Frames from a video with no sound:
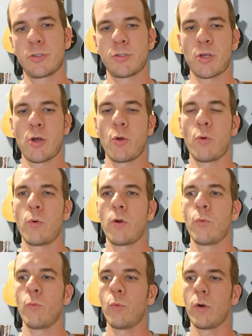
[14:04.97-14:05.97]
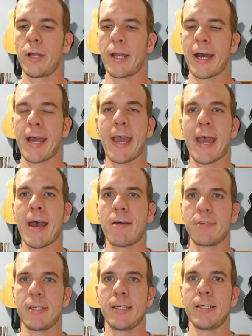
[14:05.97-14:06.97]
So what I
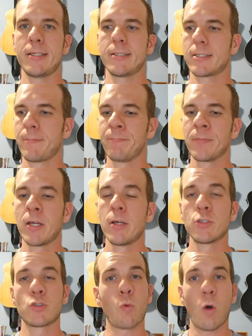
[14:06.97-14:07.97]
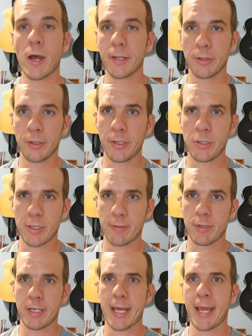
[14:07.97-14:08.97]
have is squat and lunge
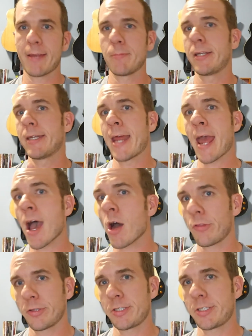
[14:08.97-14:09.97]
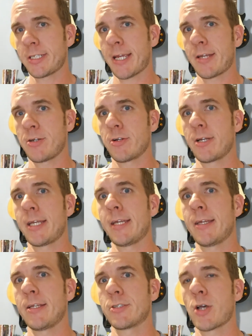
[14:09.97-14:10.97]
every day, but now the standard
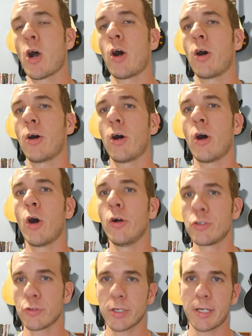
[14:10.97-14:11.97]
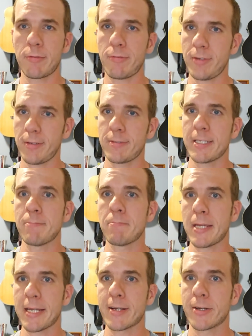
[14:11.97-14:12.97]
is 150
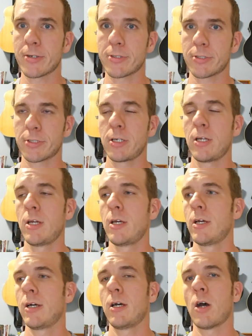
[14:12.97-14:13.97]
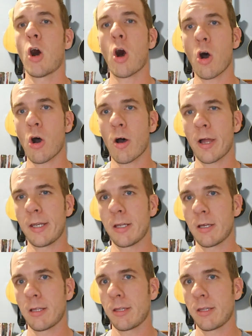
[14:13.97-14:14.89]
meters on